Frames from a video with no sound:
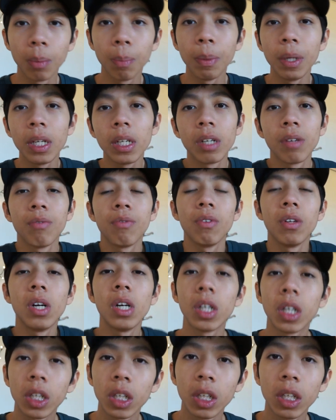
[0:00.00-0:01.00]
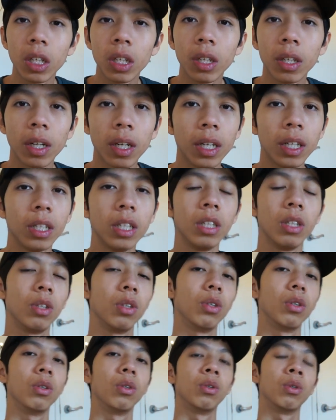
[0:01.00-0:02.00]
being a vlogger, I need
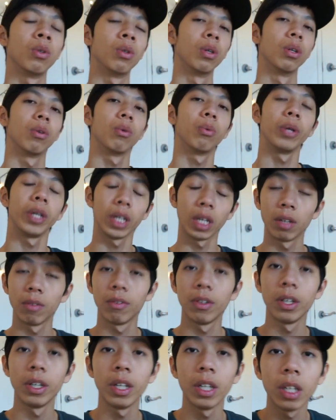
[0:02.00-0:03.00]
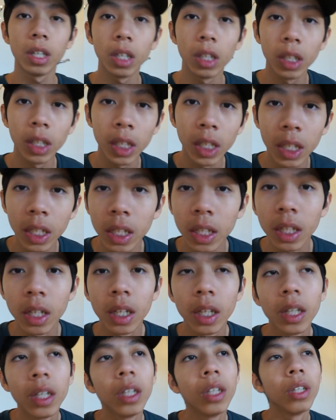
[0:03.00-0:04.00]
to wake up very early,
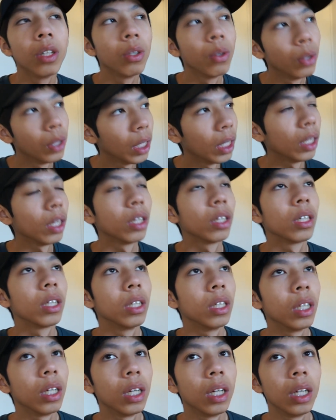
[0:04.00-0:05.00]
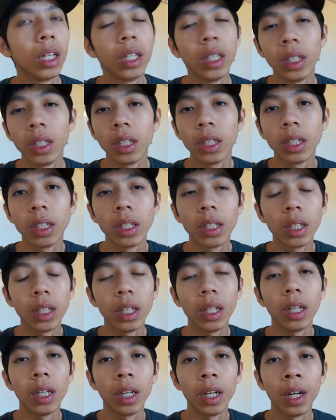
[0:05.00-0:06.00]
do some exercise,
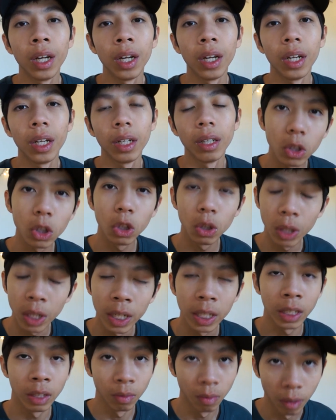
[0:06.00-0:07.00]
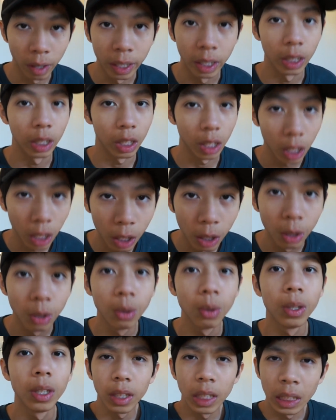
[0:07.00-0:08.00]
and today is very
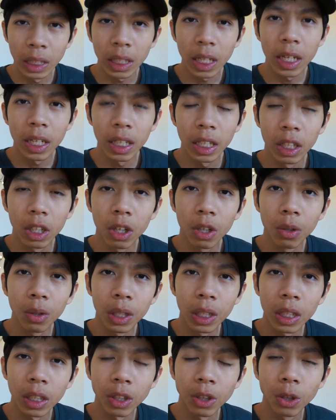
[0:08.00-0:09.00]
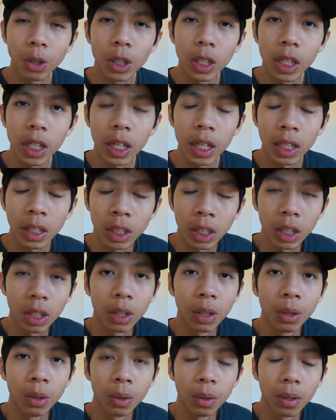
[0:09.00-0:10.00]
cold. It's getting cold in Australia,
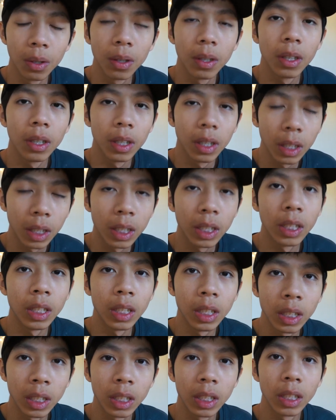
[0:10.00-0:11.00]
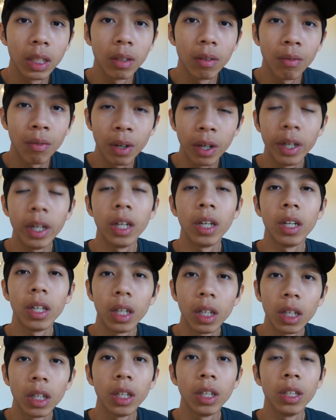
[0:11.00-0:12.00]
so it's very
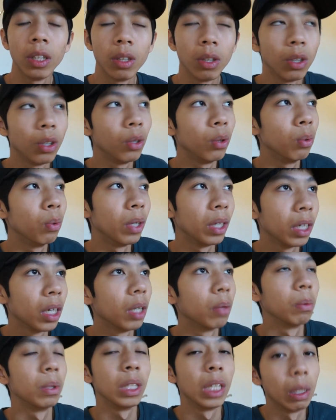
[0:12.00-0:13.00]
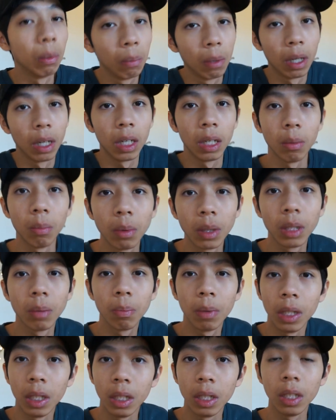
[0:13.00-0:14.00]
hard to wake up sometimes,
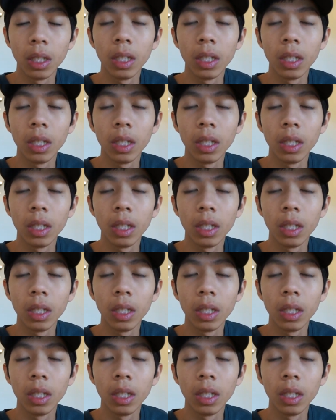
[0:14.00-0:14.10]
but